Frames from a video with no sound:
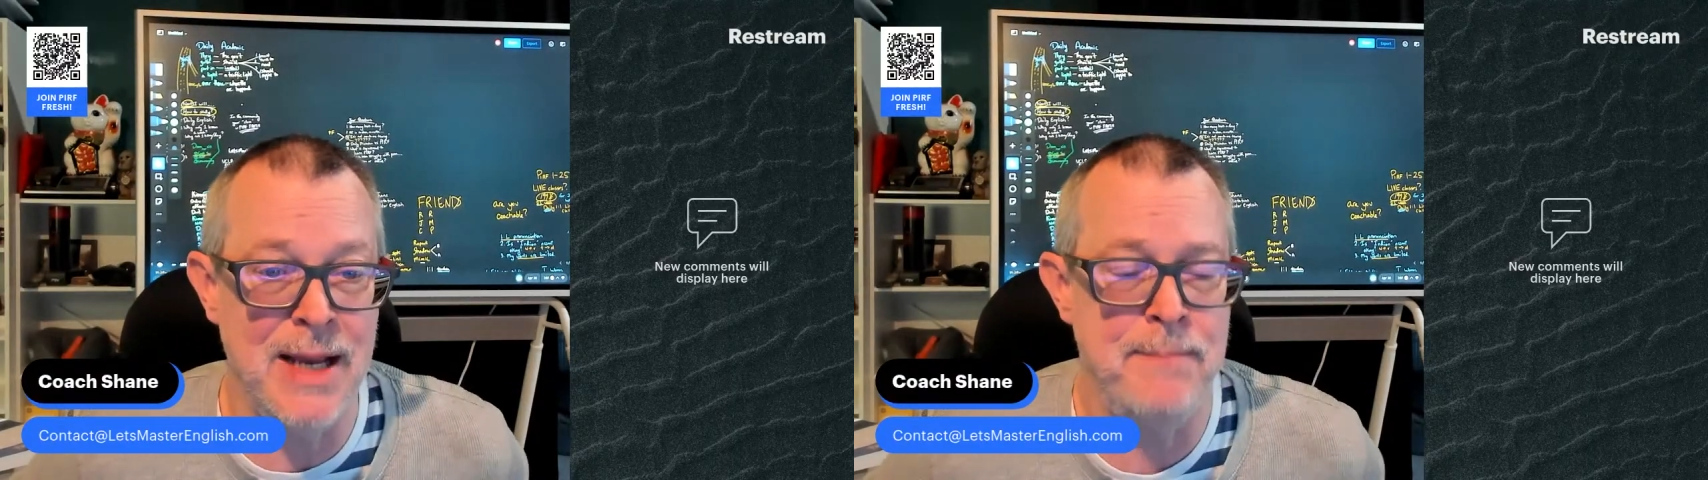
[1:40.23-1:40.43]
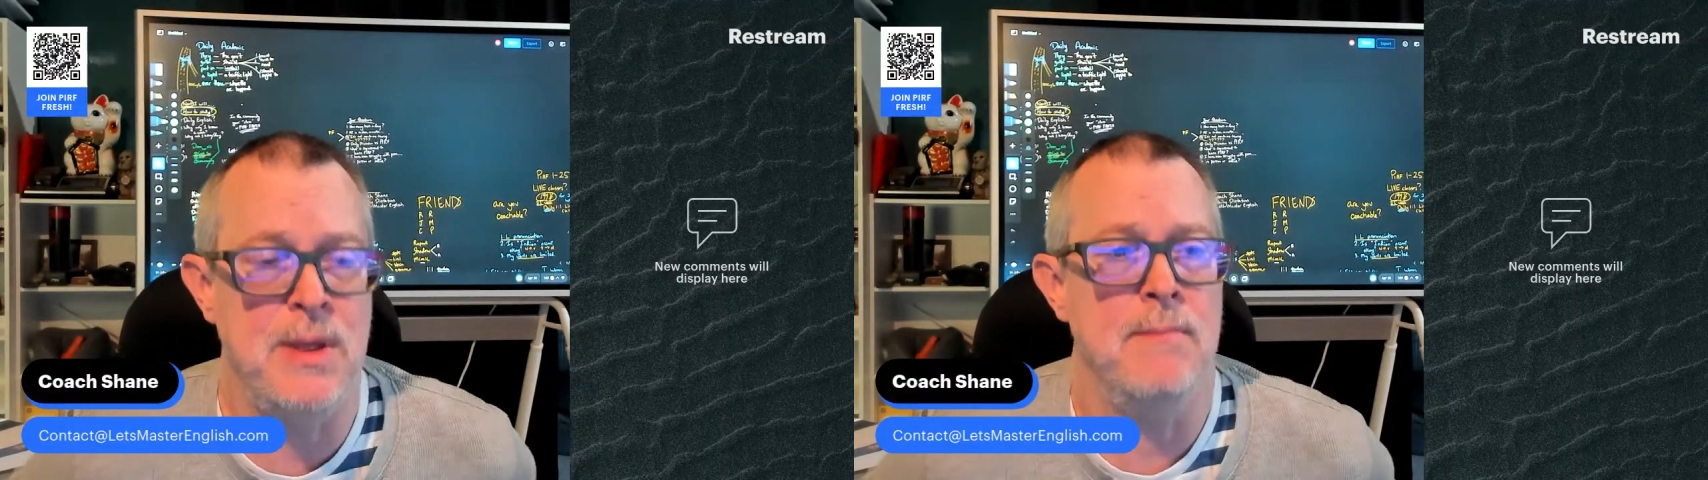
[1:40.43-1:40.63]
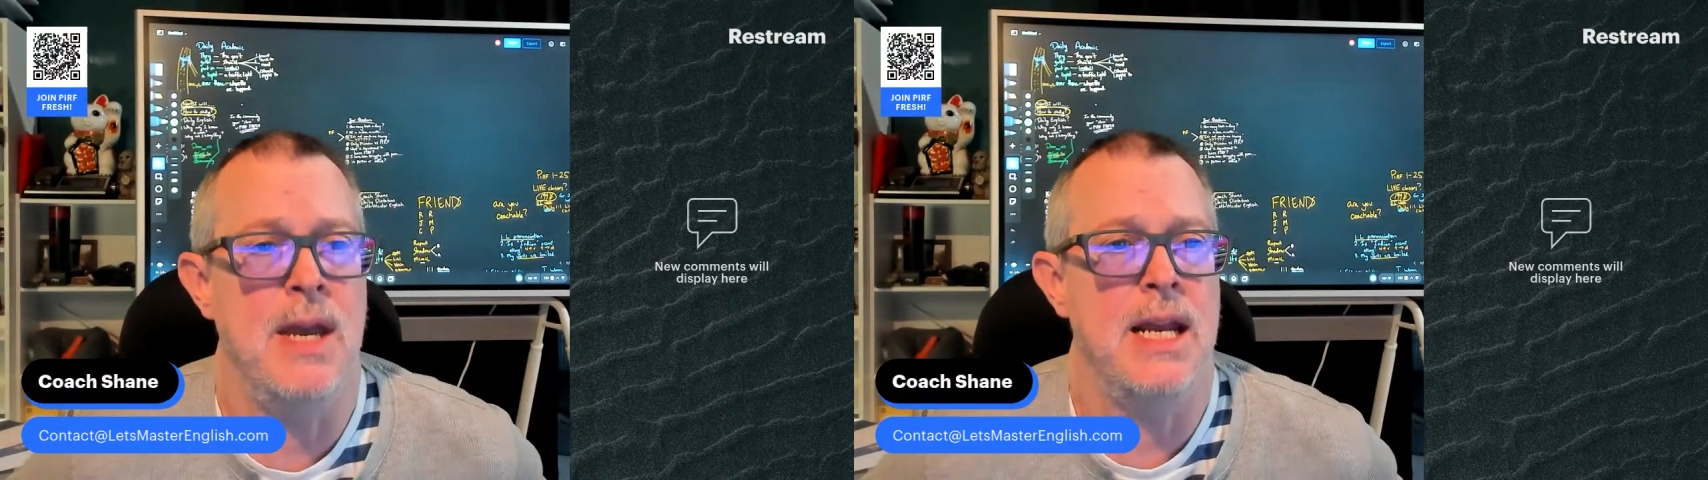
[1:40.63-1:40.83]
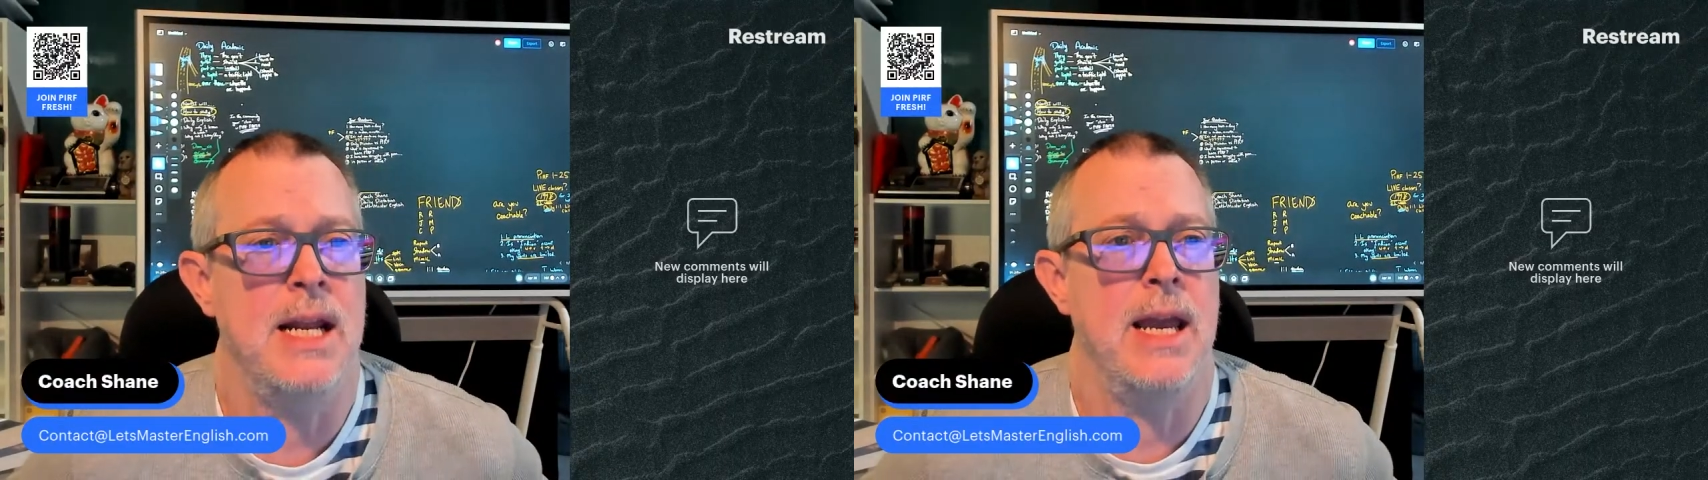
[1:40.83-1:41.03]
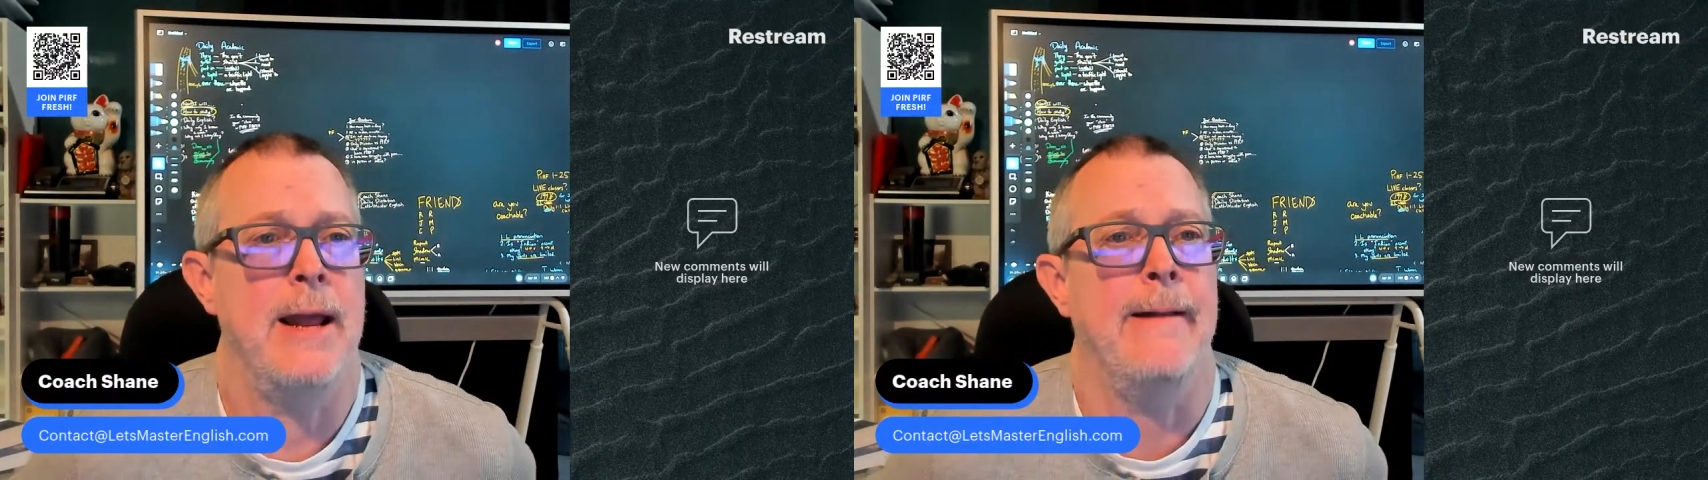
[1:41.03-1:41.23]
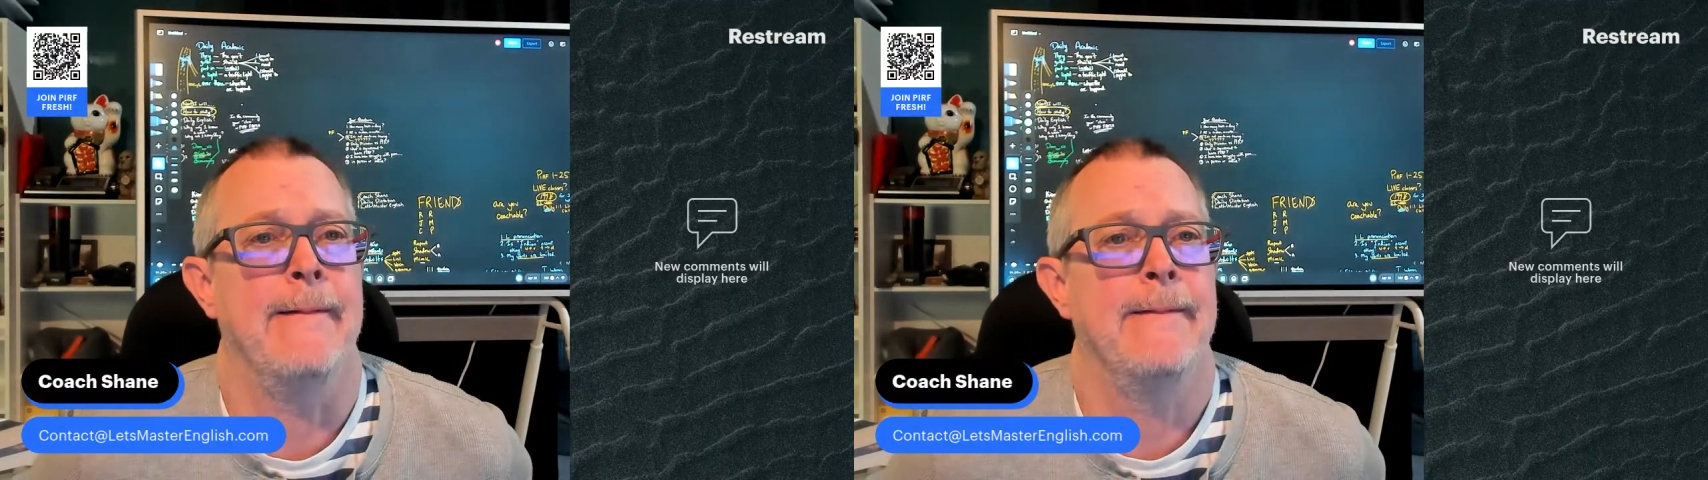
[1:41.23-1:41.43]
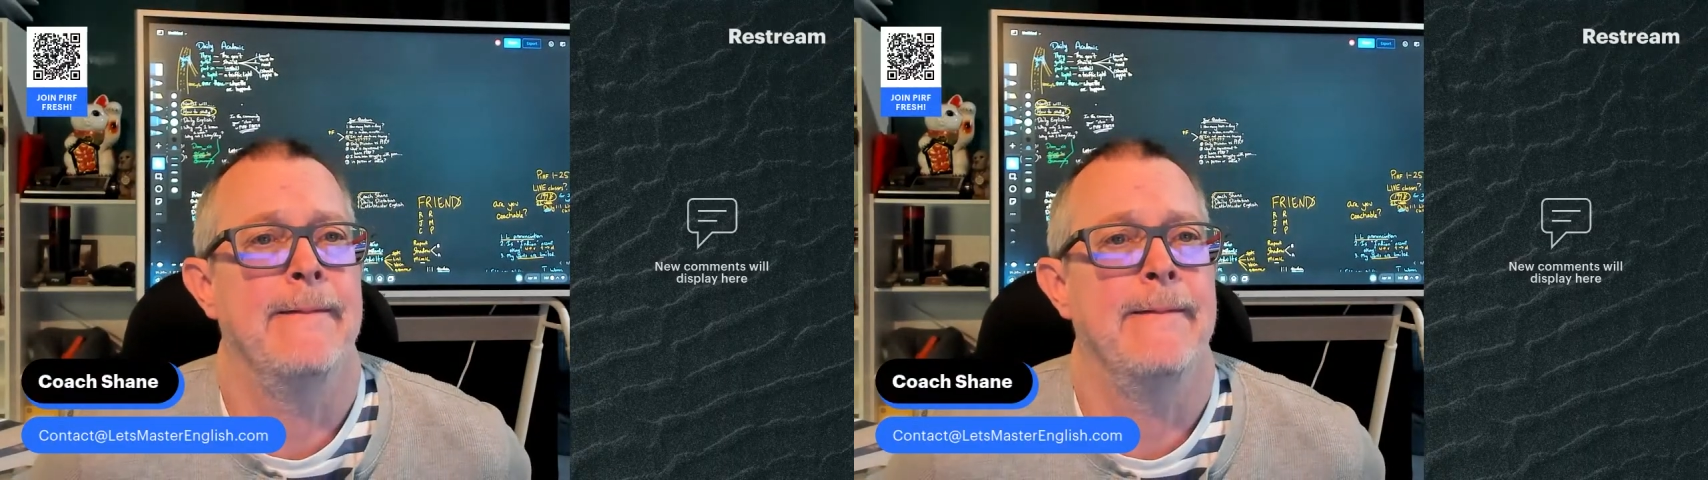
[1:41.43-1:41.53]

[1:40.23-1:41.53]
might be May Day.